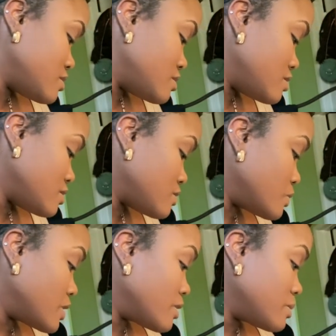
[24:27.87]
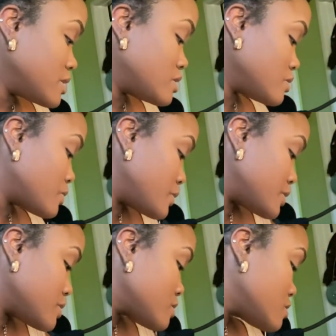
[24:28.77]
it's one of the best inner
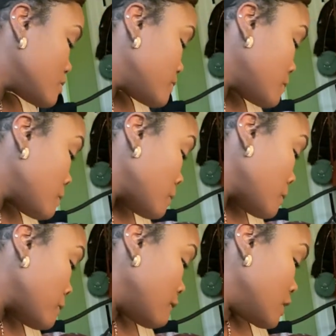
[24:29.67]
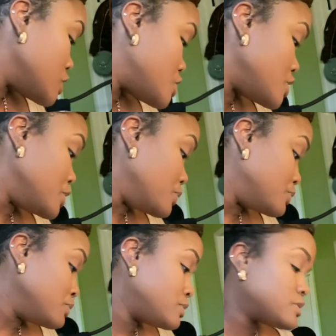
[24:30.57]
corners to
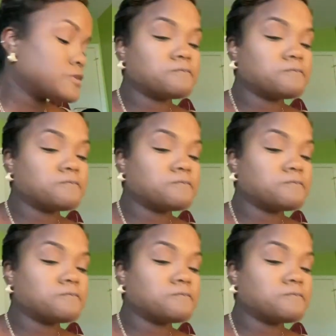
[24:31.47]
use.